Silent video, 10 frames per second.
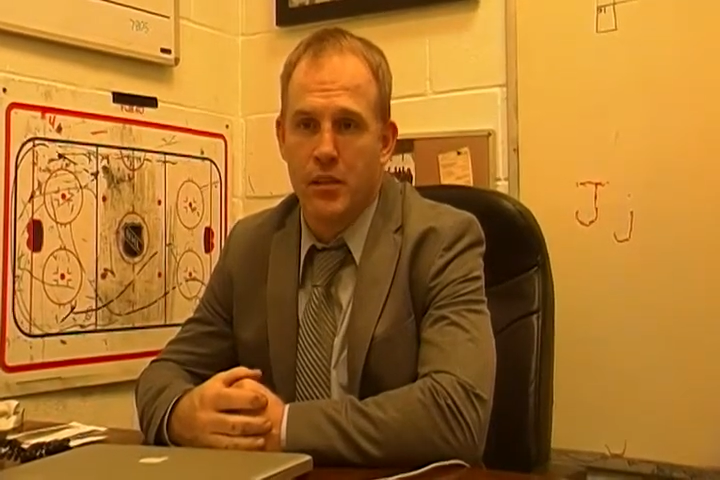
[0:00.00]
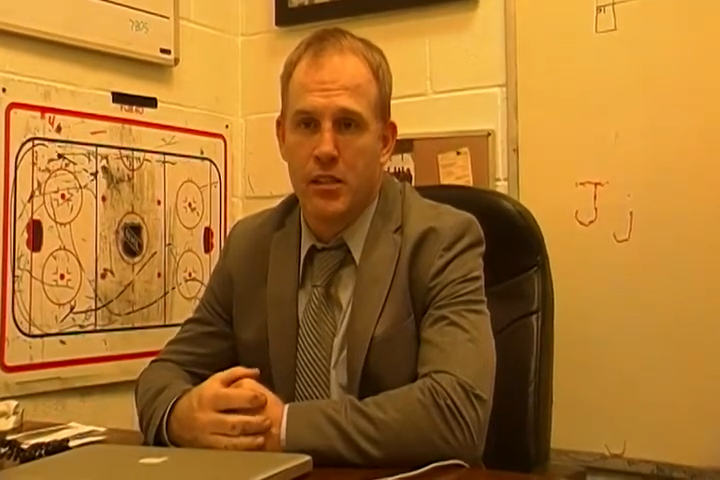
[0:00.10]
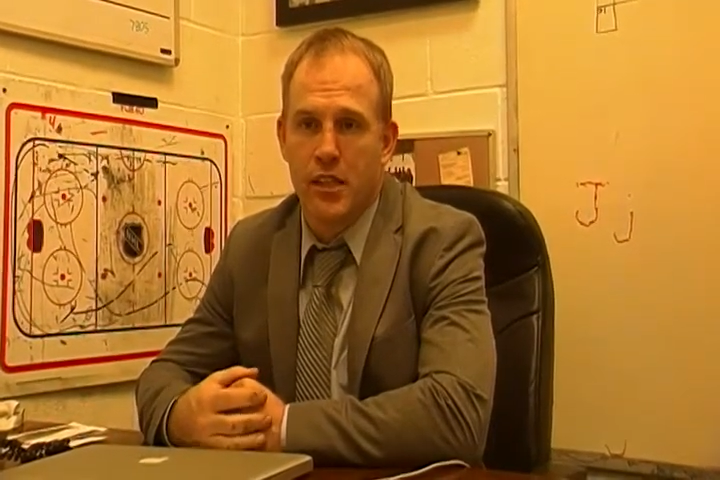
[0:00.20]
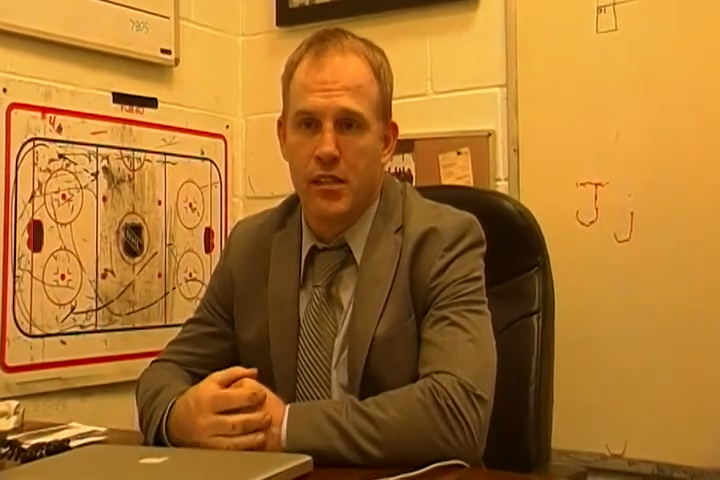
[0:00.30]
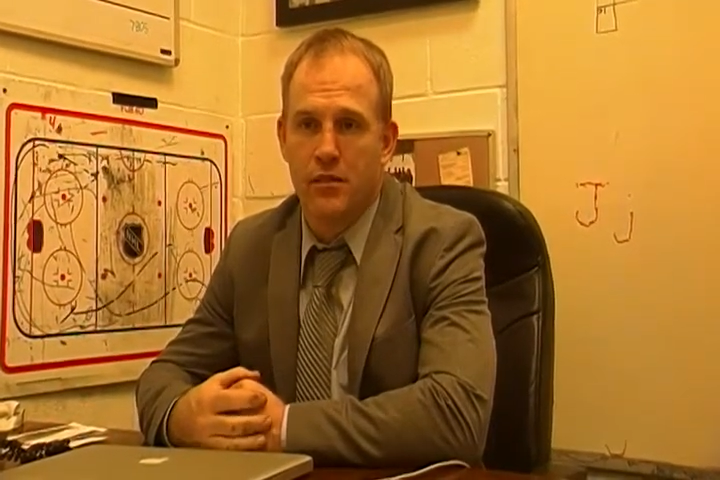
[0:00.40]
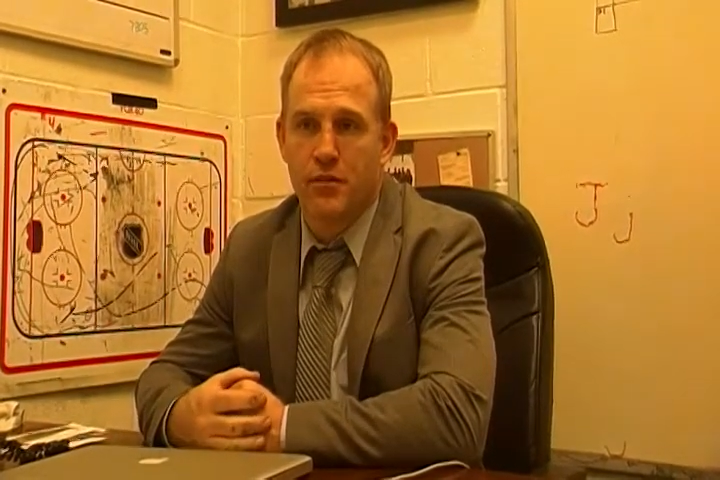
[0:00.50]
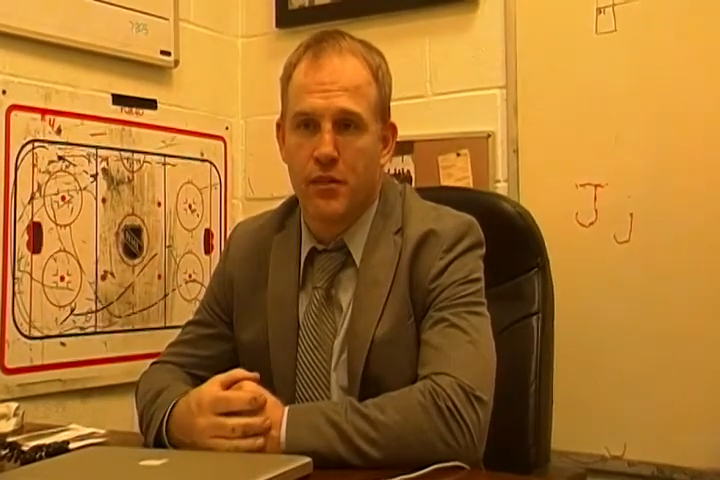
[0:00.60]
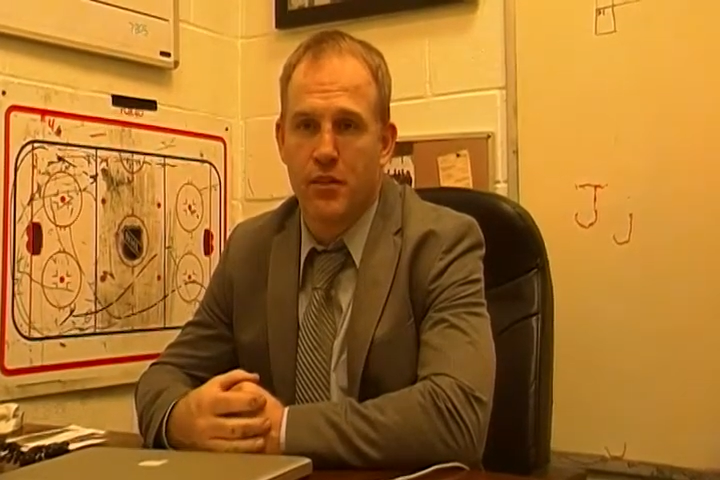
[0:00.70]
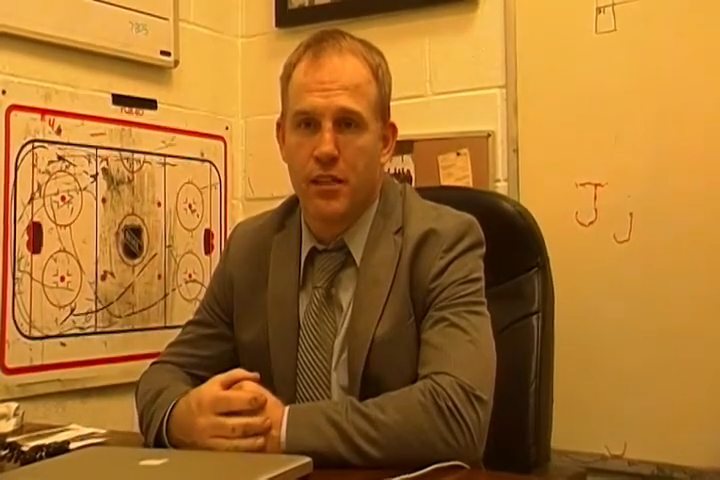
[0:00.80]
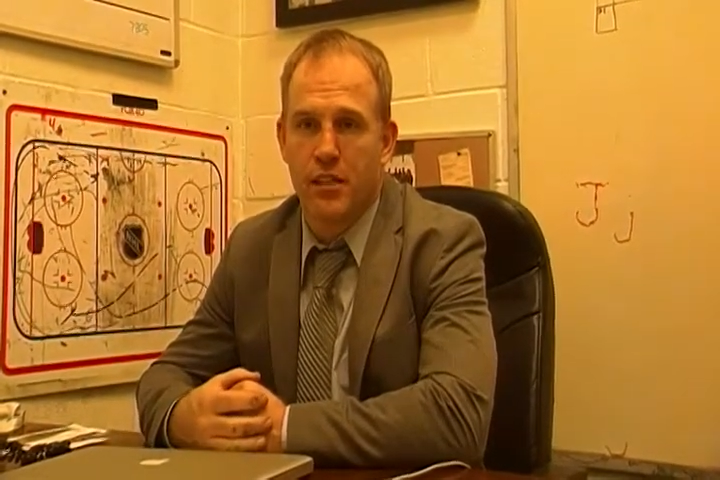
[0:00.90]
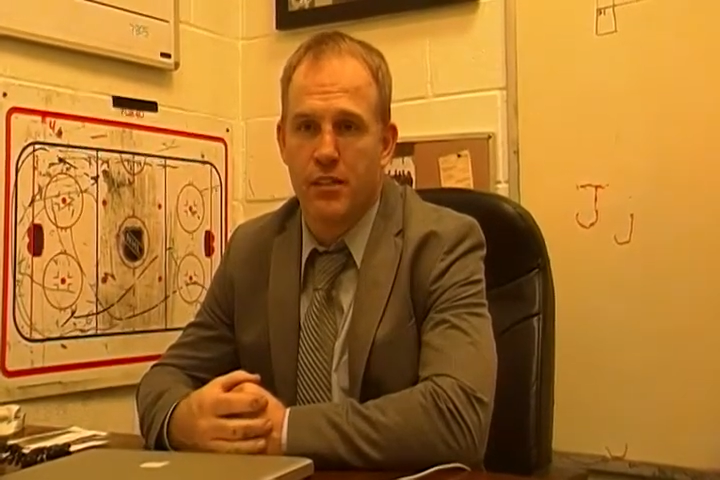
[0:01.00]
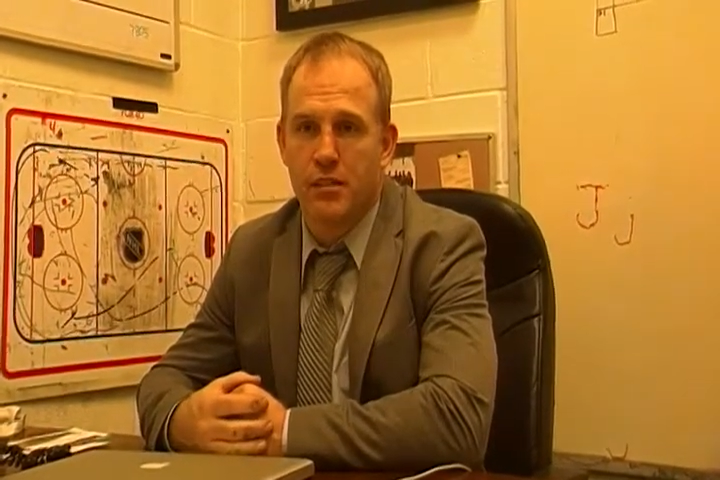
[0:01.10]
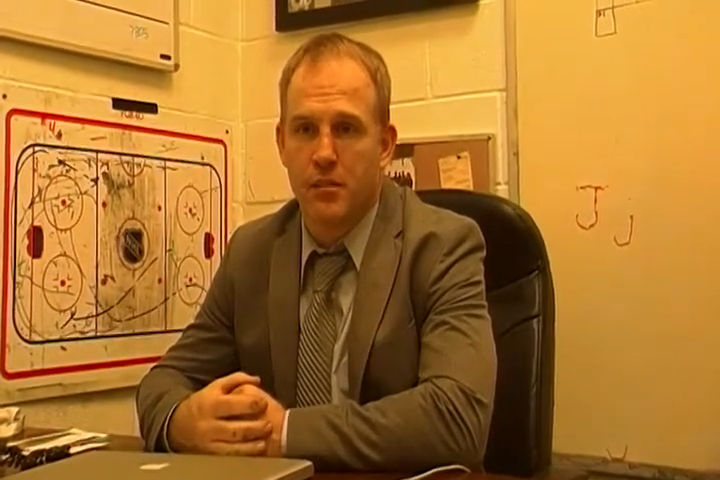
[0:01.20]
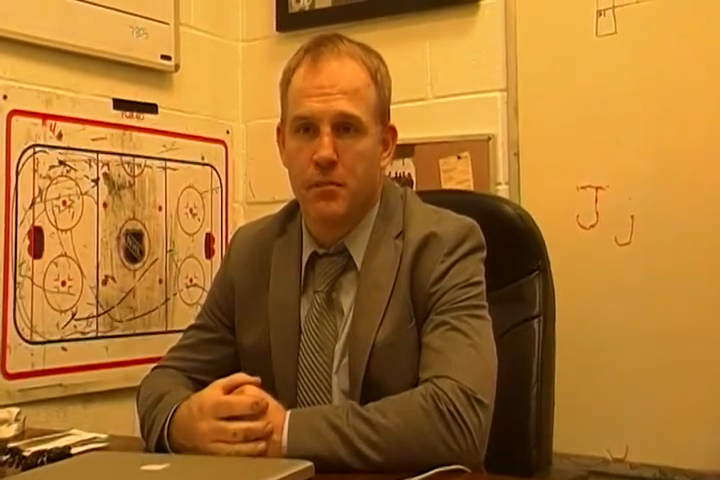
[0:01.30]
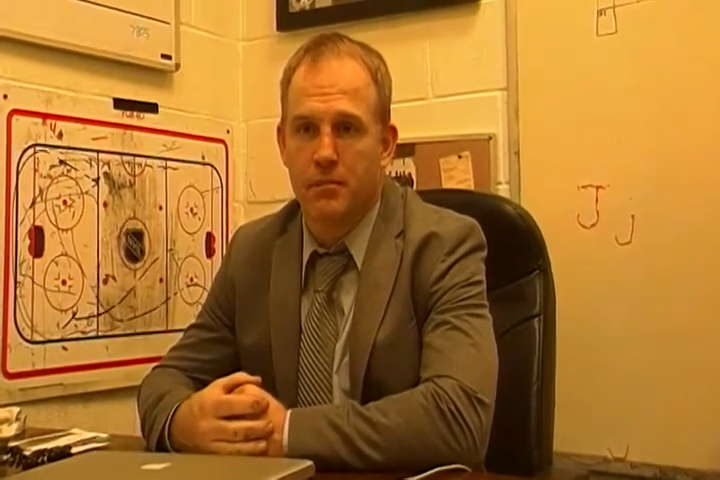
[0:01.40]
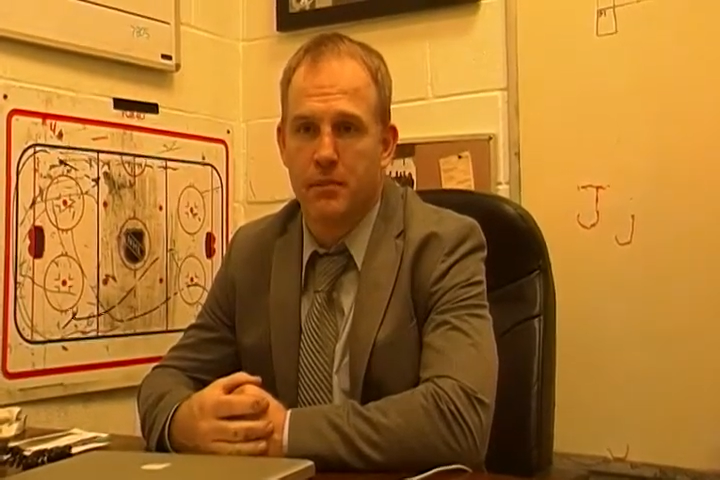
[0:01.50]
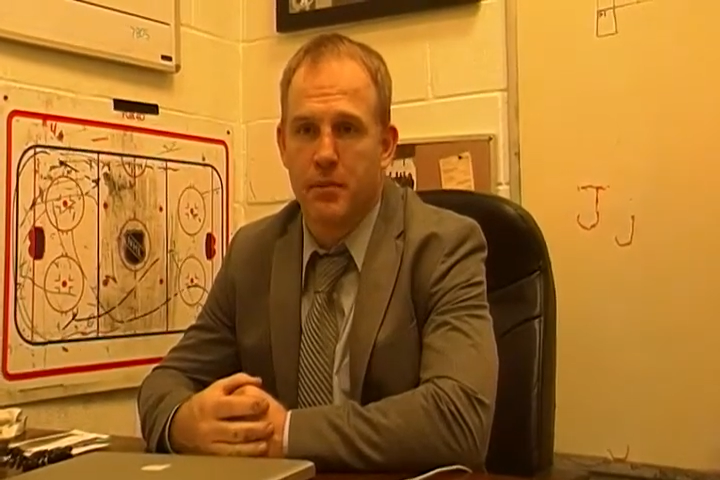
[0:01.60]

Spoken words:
we changed a few things up,